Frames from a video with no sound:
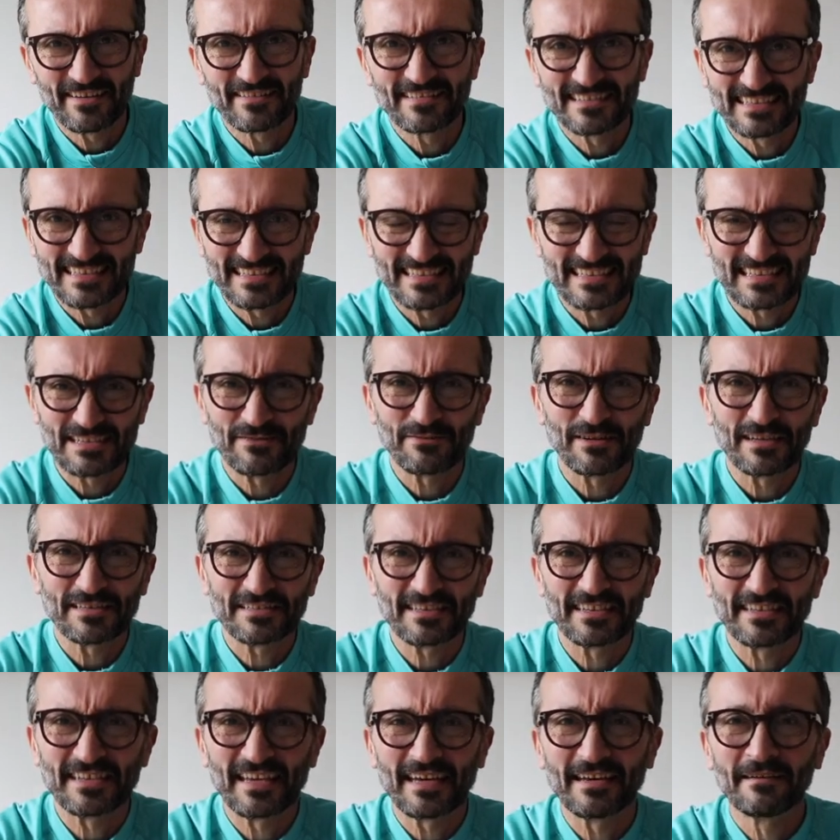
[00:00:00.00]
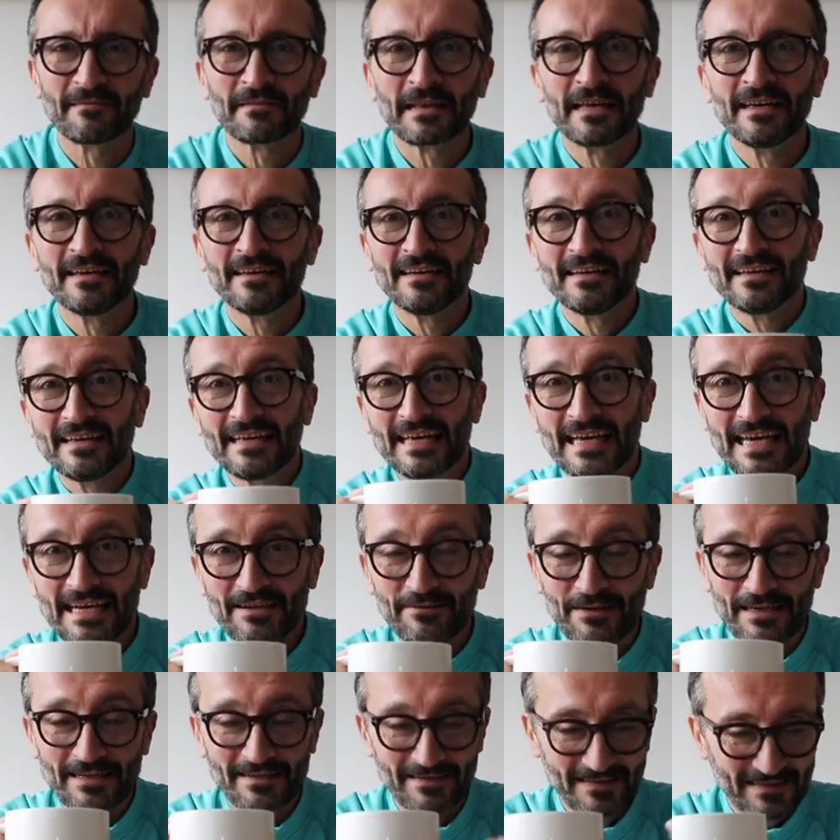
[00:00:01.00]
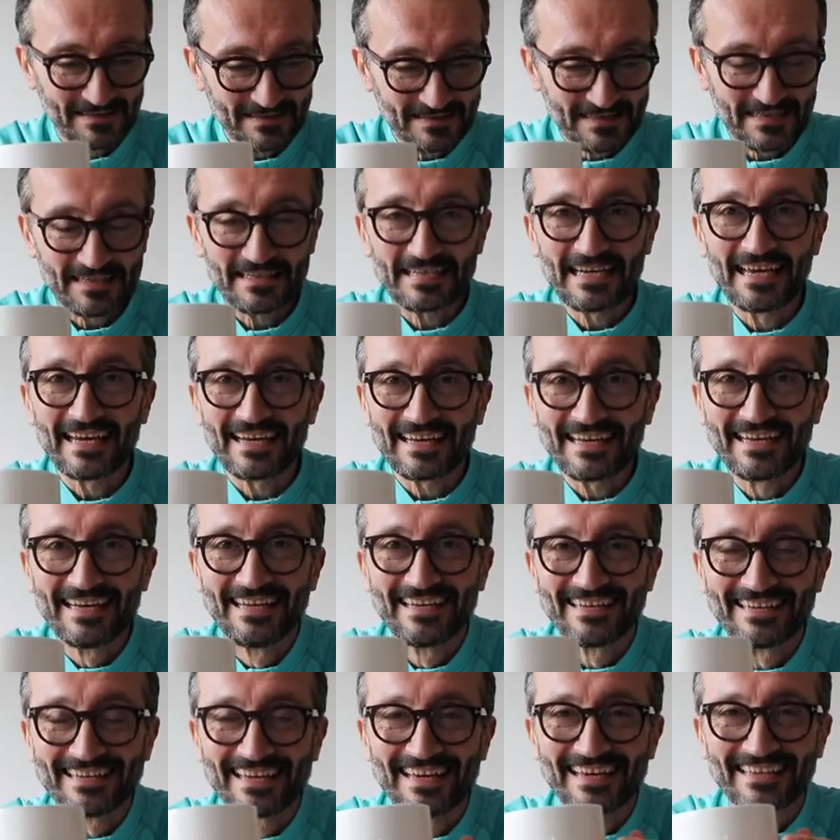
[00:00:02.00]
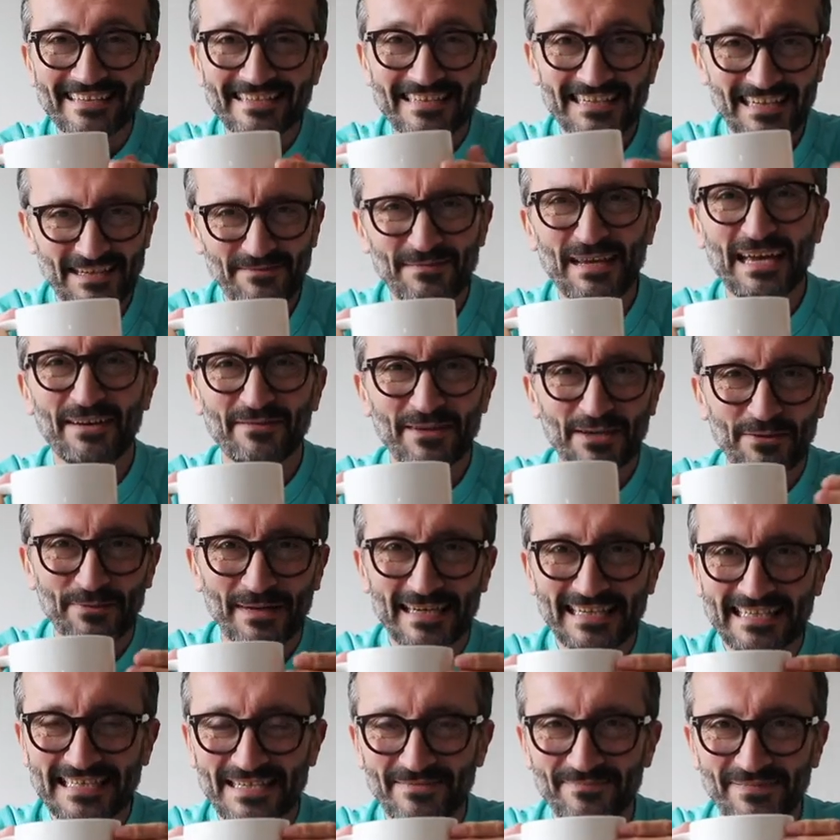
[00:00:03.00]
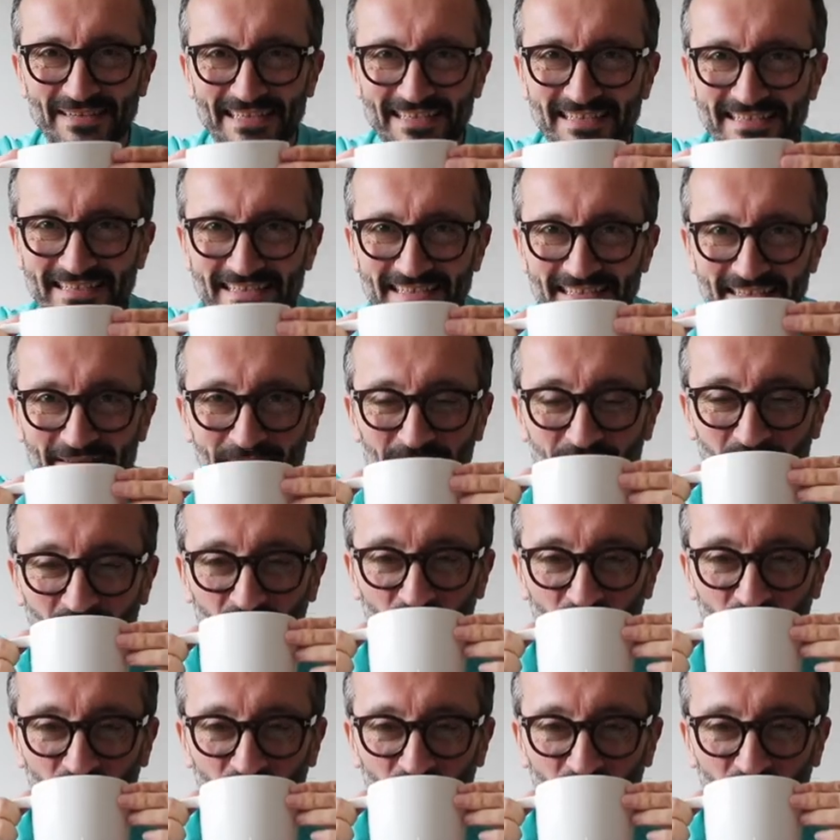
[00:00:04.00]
know, do you see what I've done there? Anyway, today, yes, let me have a quick sip of this tea.